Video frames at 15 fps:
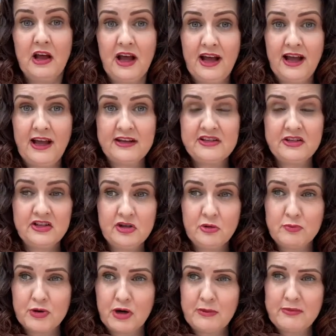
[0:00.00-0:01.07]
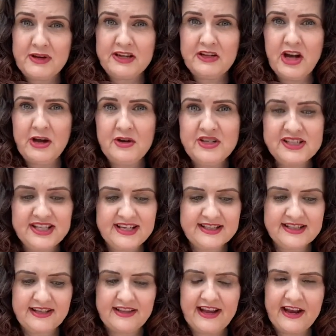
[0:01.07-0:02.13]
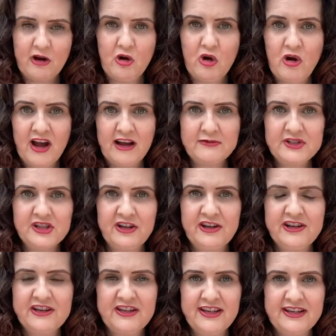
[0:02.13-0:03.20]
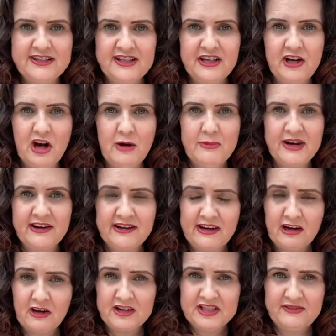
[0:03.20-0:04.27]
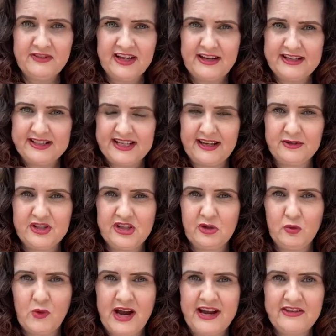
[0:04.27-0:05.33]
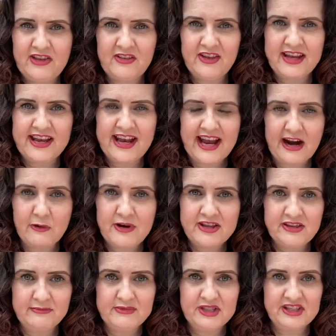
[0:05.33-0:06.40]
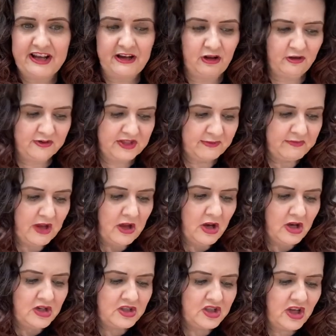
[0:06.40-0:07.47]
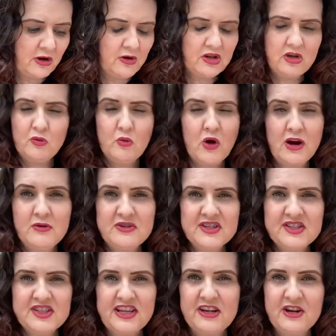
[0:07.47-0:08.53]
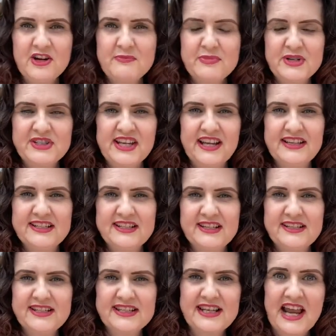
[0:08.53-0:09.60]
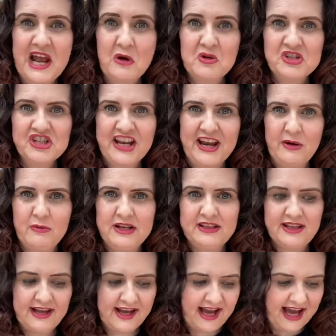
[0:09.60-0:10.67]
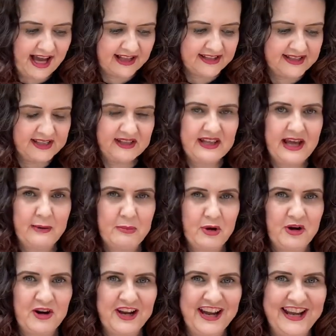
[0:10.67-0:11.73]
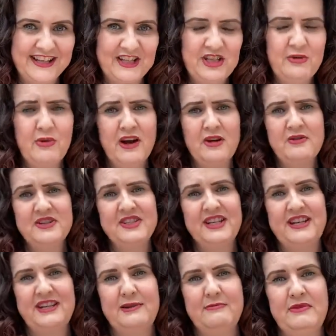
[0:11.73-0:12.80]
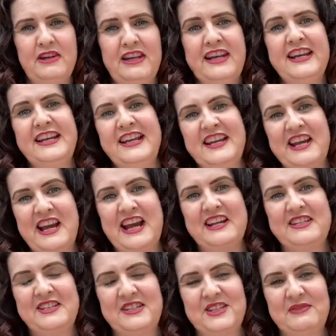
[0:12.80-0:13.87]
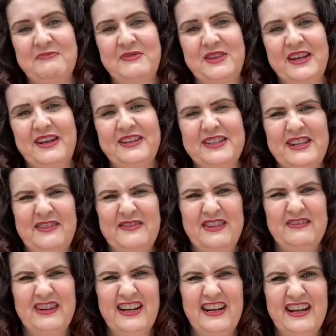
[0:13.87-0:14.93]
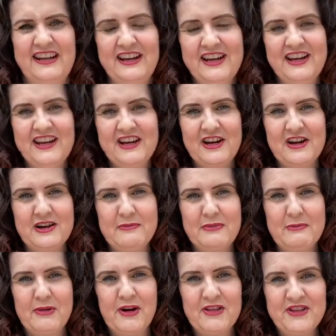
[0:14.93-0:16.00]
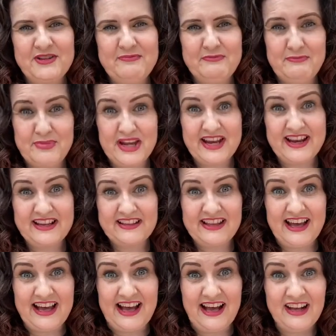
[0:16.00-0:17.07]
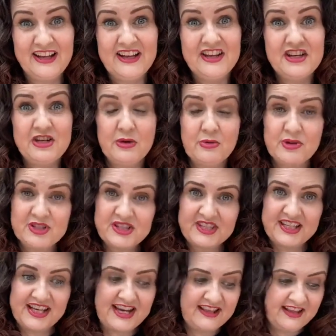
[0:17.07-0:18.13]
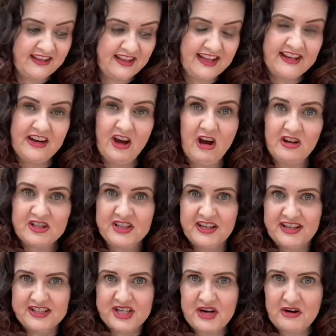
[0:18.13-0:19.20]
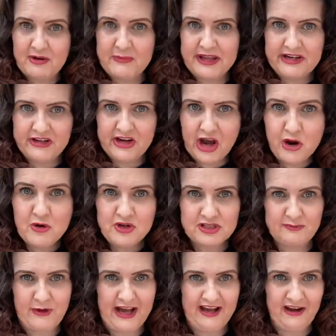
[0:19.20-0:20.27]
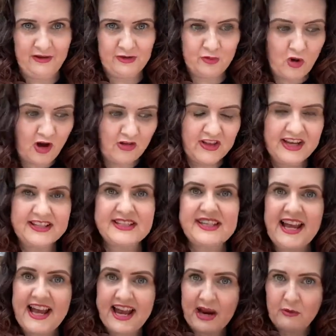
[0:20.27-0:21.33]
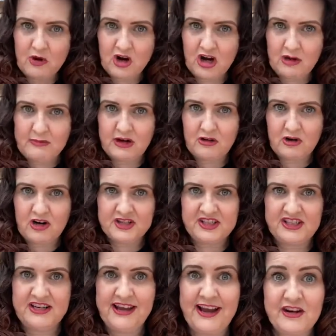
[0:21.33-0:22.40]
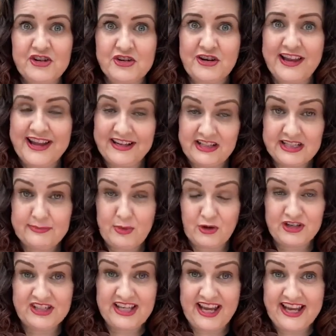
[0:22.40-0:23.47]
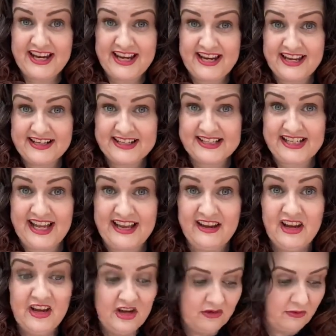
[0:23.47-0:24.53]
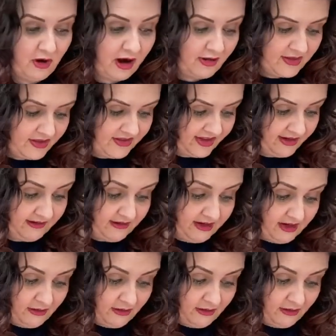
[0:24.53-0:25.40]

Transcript: And you'll probably notice that they all have certain things in common, and a lot of it is down to the way that they carry themselves. So you won't see good presenters slouching with their hands in their pockets. You won't see them leaning against something as if they really couldn't be bothered being there. You will see that they're not terribly note bound. What they're saying will come across naturally and spontaneously rather than